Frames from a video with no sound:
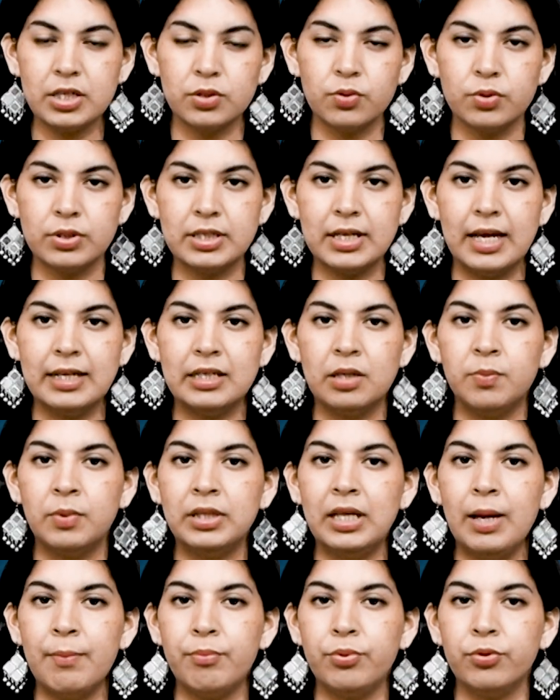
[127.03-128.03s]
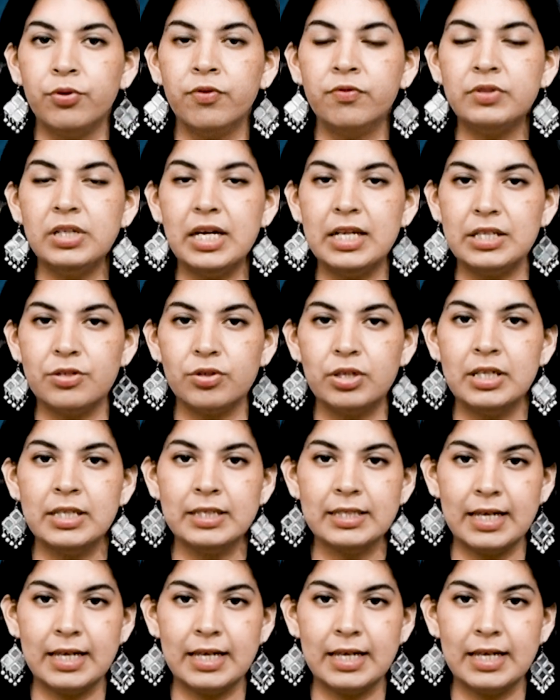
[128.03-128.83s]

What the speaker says: associated with improved insulin